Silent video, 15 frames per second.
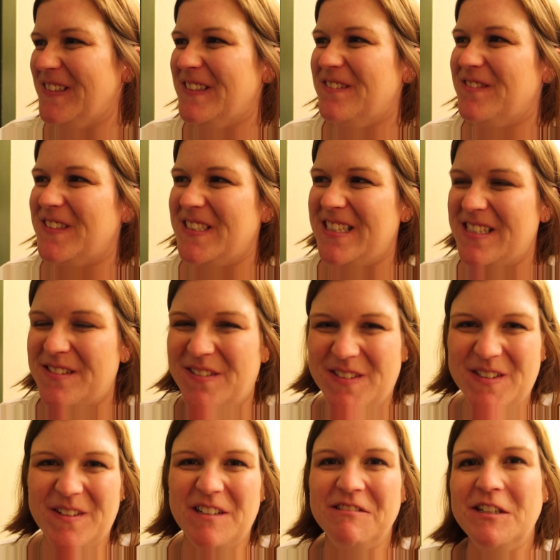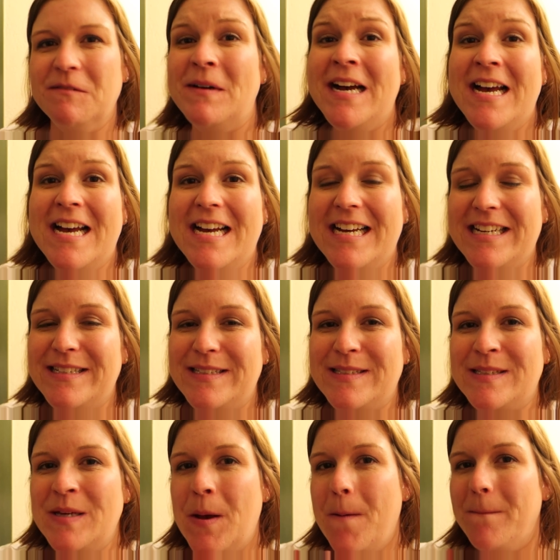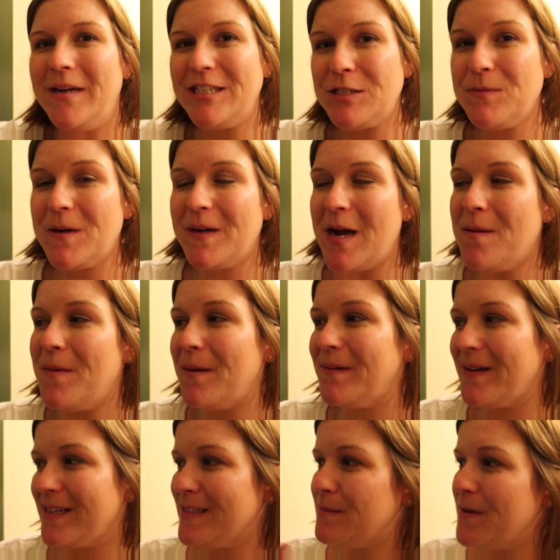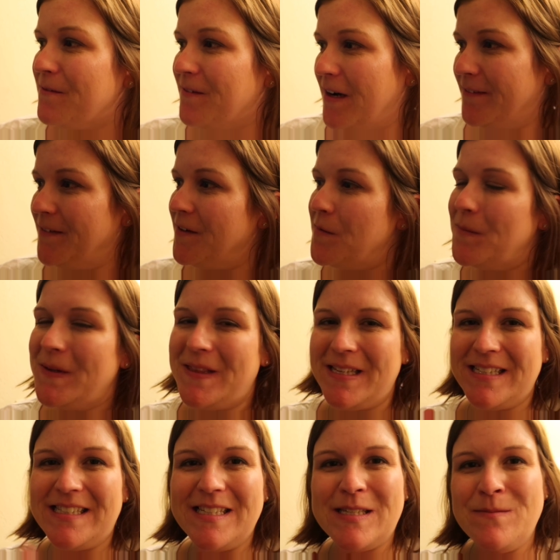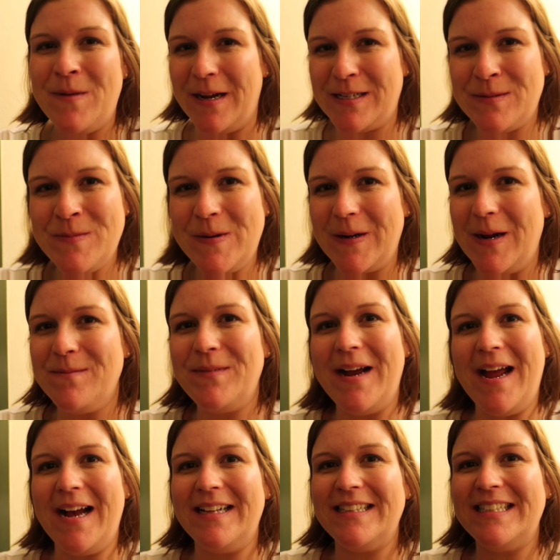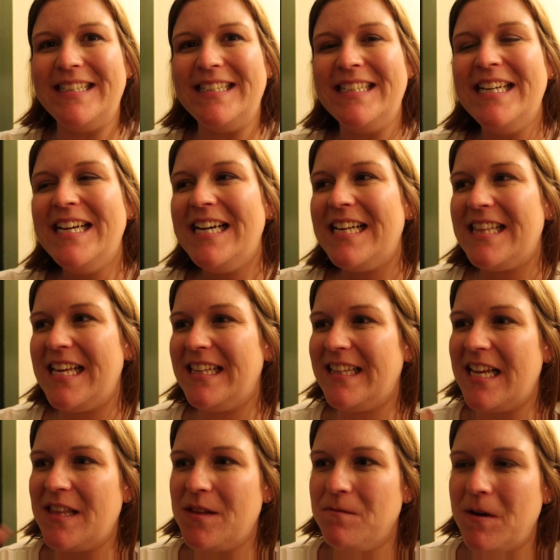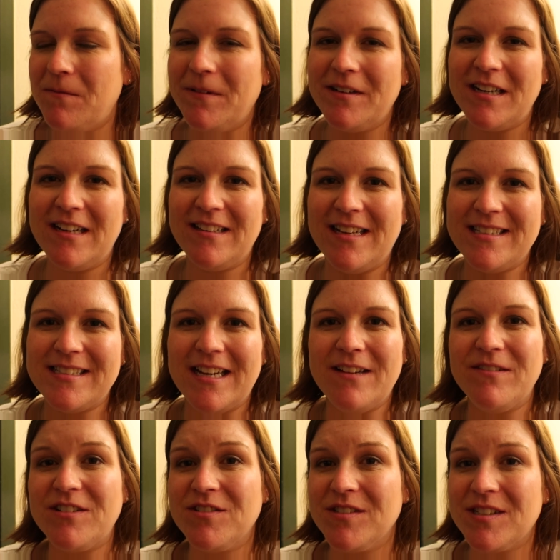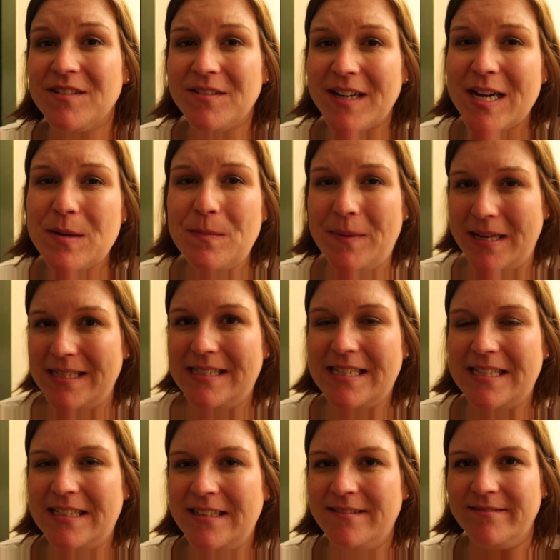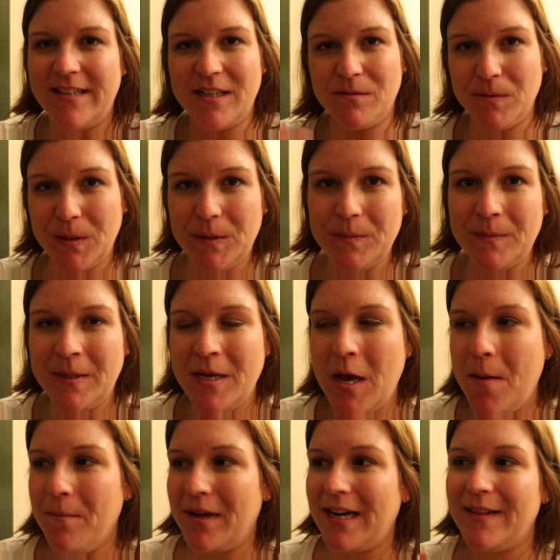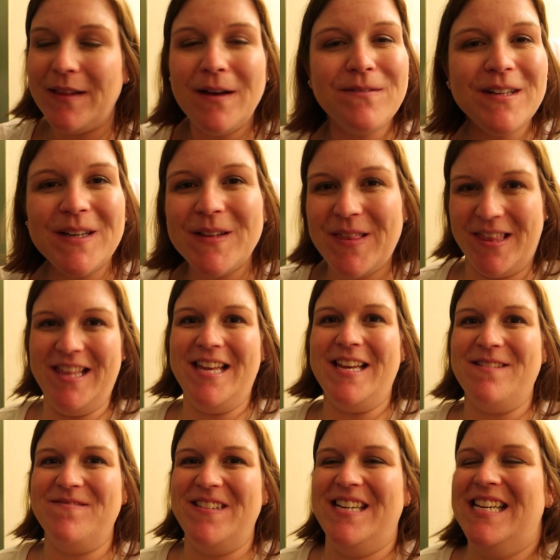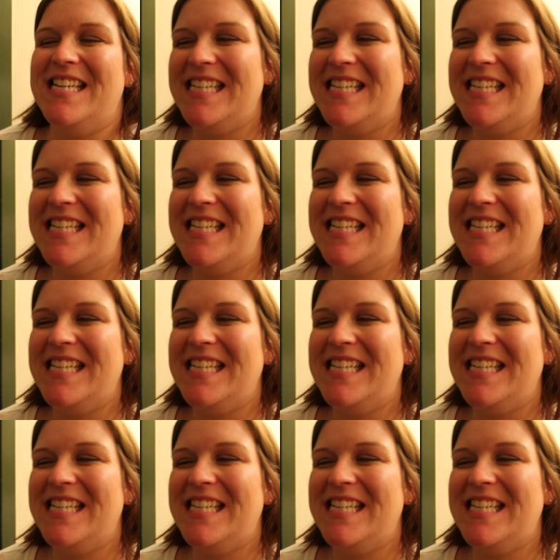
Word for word: room or this resort room is much more up. I'm not gonna speak for everyone, but this is much more up my alley than like the one we were at last night, which was a great basic like room. But I love a good theme,